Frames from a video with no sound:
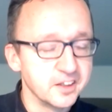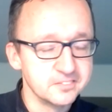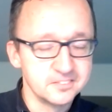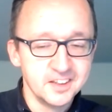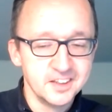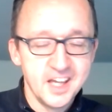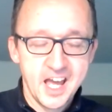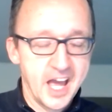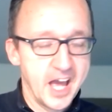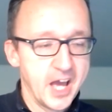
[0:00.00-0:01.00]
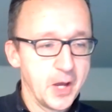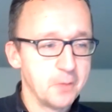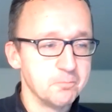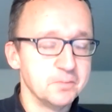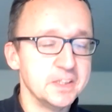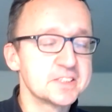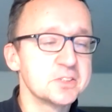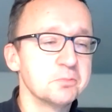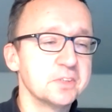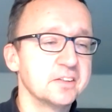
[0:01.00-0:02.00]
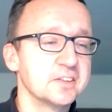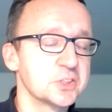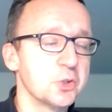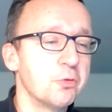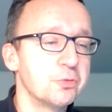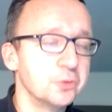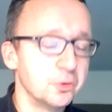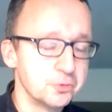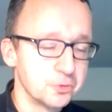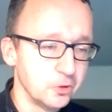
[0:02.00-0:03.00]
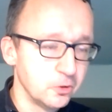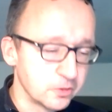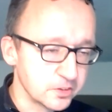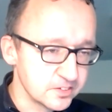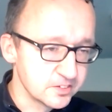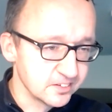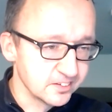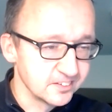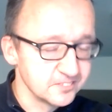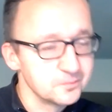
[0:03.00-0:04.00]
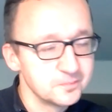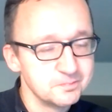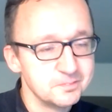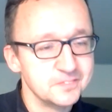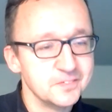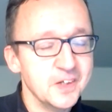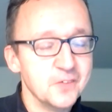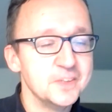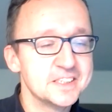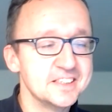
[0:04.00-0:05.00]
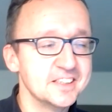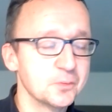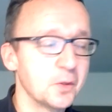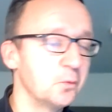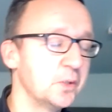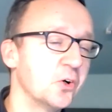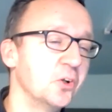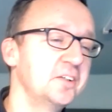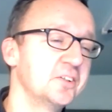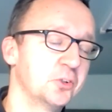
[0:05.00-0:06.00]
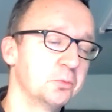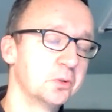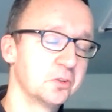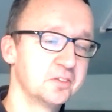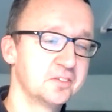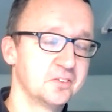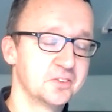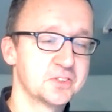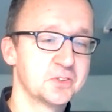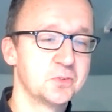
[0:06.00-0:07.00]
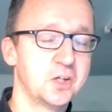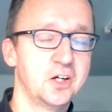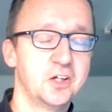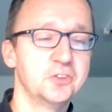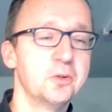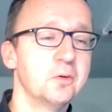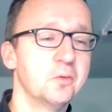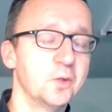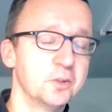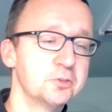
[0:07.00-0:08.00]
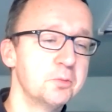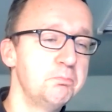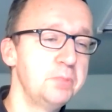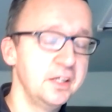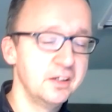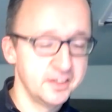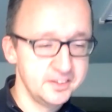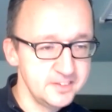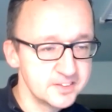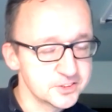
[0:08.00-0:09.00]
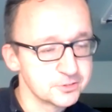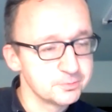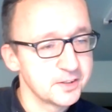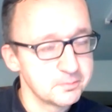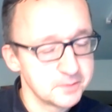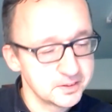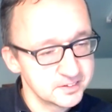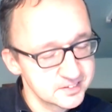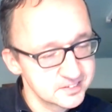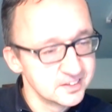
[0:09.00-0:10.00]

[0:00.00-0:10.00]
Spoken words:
and it's something that is often overlooked. We see it, well, we call it in our booklet also one of the big ideas of mathematics.